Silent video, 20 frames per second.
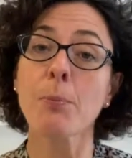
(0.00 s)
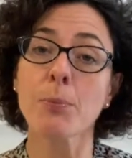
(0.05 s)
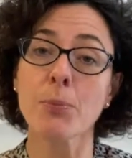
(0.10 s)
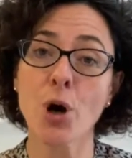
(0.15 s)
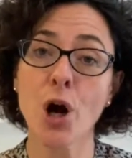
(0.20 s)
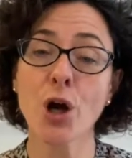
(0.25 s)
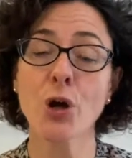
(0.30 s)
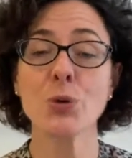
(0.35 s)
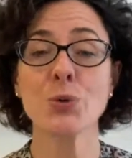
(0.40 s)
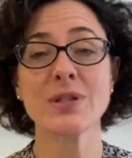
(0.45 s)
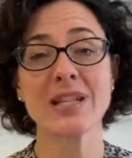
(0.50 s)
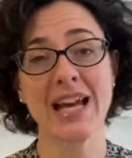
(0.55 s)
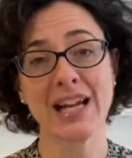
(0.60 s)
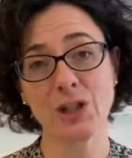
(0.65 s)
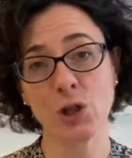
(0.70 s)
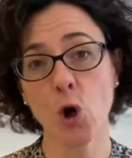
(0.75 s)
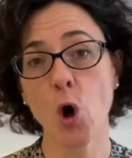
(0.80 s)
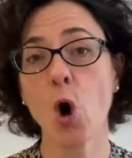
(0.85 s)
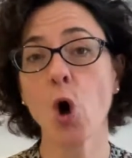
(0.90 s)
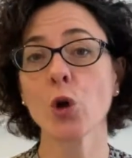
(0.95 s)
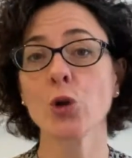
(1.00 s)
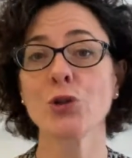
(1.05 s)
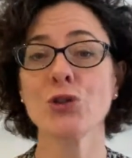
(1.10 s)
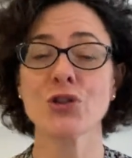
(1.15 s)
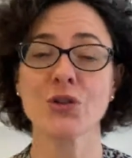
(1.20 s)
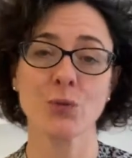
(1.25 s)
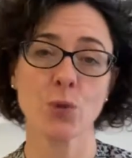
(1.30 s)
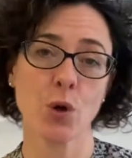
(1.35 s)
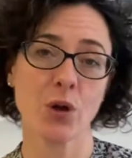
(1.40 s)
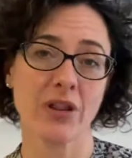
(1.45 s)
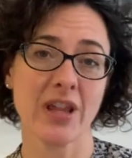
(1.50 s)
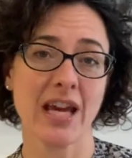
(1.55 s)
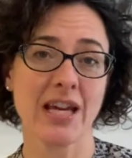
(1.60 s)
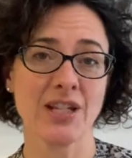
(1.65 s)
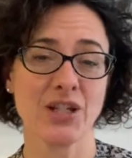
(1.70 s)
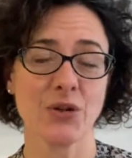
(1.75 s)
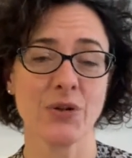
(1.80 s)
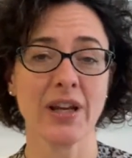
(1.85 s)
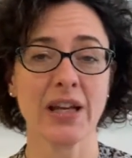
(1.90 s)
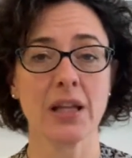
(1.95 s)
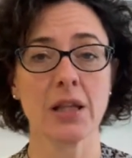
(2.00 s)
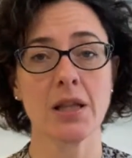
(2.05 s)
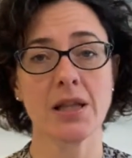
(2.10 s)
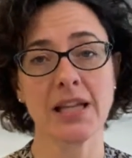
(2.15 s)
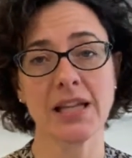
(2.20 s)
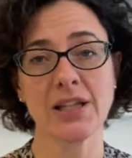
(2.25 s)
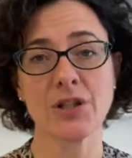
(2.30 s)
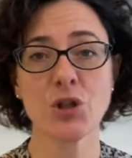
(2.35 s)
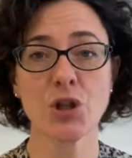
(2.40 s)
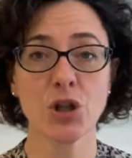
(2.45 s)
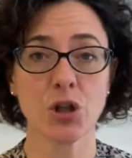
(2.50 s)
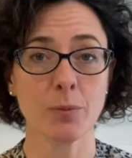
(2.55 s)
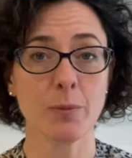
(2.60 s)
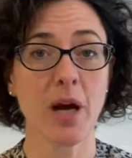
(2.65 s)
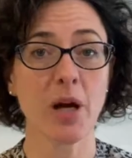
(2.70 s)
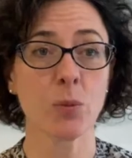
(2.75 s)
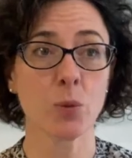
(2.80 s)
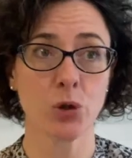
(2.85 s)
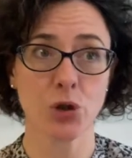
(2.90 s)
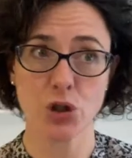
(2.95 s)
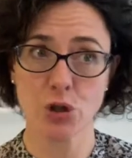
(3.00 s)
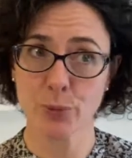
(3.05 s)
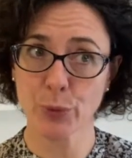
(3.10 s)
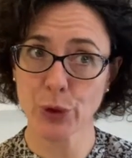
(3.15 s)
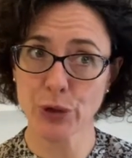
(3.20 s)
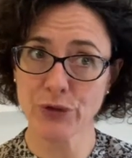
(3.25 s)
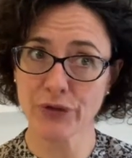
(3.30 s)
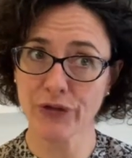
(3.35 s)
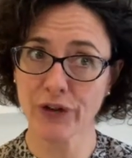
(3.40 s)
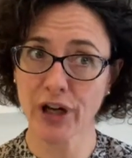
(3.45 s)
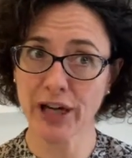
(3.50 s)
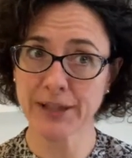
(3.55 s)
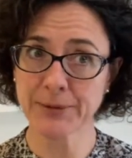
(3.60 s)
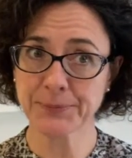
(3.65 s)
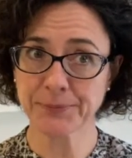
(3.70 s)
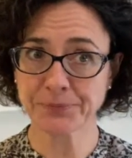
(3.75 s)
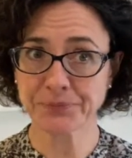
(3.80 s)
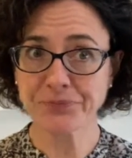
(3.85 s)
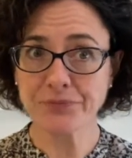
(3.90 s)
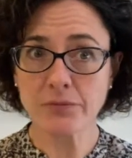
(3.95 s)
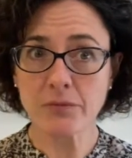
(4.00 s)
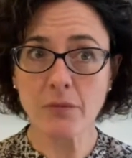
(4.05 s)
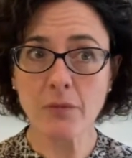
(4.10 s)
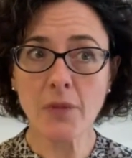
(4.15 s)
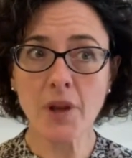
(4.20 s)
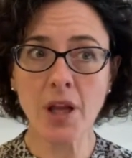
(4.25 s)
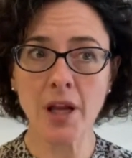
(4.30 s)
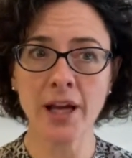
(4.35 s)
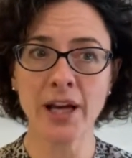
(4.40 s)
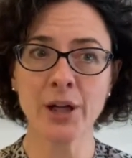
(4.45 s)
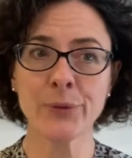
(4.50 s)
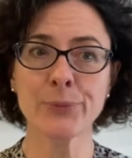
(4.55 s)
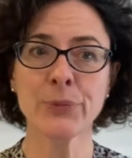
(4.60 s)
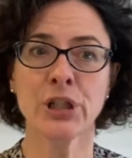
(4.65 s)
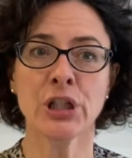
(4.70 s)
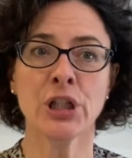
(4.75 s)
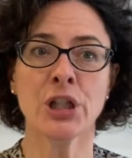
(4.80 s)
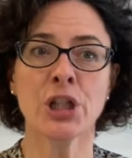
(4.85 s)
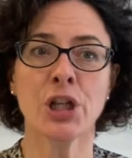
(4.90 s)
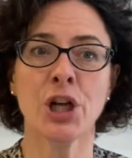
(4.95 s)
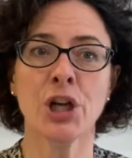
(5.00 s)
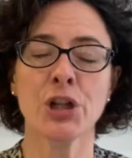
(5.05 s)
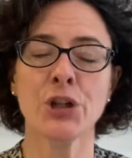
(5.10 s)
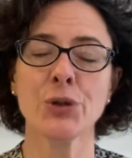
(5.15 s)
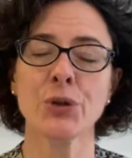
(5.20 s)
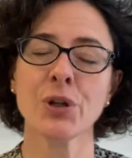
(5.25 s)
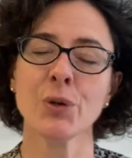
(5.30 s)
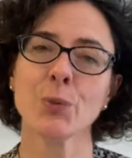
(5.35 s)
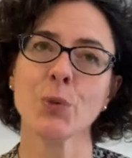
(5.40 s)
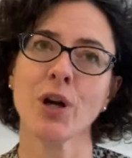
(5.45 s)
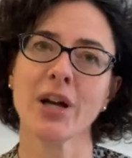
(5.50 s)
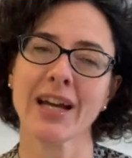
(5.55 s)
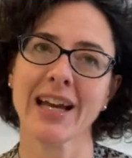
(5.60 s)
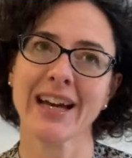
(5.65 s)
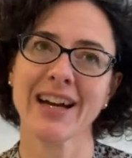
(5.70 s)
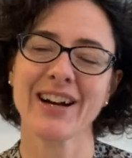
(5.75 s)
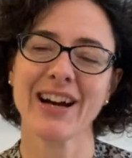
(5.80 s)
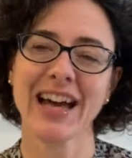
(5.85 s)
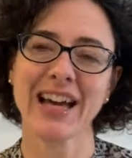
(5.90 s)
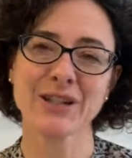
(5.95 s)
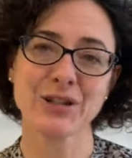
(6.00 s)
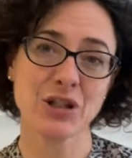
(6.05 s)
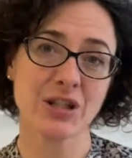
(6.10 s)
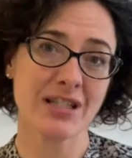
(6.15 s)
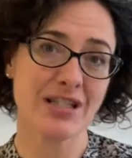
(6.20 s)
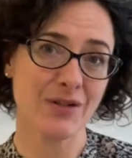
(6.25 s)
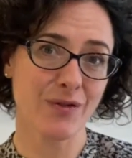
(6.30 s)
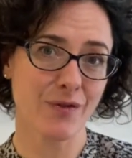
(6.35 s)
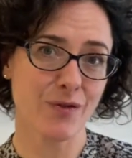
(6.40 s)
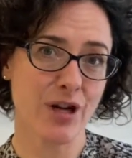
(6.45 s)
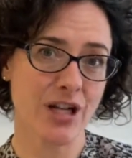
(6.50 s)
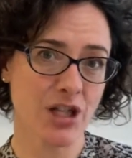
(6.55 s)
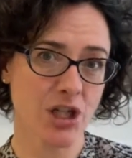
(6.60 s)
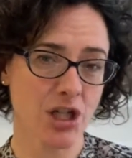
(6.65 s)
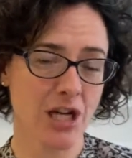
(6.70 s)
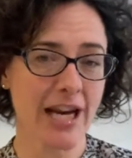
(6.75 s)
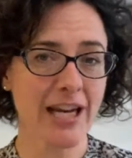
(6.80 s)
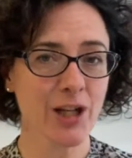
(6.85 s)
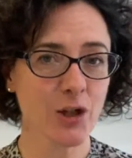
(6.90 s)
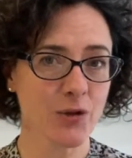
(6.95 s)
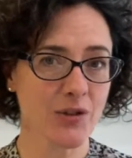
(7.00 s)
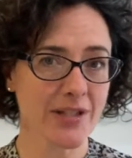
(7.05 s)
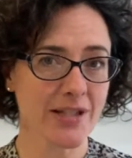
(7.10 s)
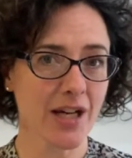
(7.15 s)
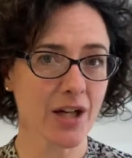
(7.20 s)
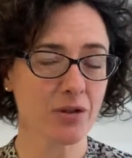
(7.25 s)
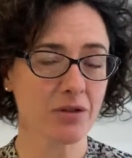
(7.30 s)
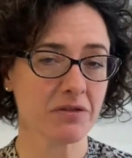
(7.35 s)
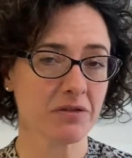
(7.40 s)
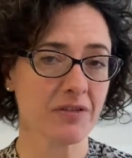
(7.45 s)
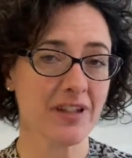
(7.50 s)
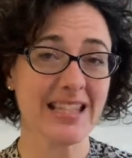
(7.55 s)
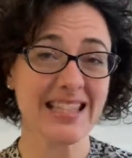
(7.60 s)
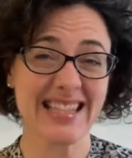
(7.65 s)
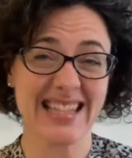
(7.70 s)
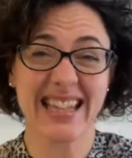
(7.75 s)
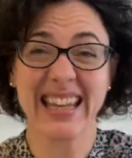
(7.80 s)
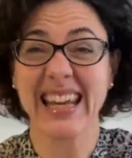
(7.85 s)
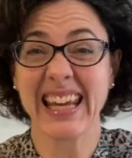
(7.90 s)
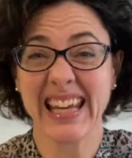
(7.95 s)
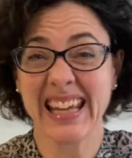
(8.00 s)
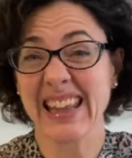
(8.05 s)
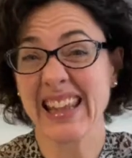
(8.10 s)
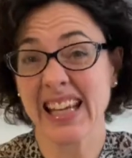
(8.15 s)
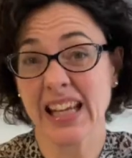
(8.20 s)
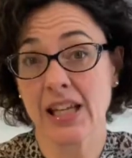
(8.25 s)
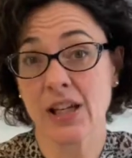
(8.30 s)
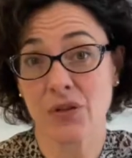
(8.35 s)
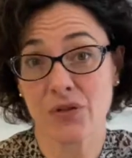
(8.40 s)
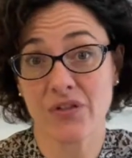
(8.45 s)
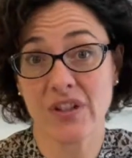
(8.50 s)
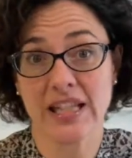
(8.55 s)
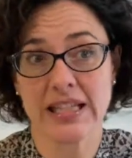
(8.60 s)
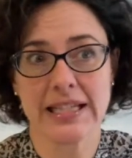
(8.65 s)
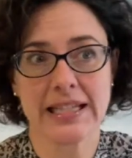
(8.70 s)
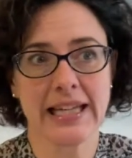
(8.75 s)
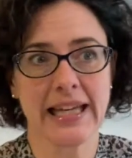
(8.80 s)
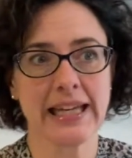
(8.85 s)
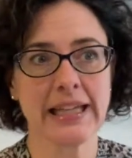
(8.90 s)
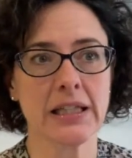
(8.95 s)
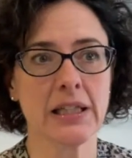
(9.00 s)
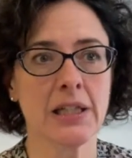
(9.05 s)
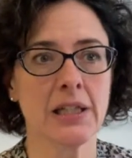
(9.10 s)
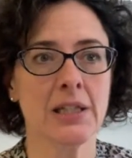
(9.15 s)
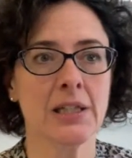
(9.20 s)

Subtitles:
pros and cons of what they're doing and things that you might want to modify. You can work out how to differentiate yourself is the key thing, obviously.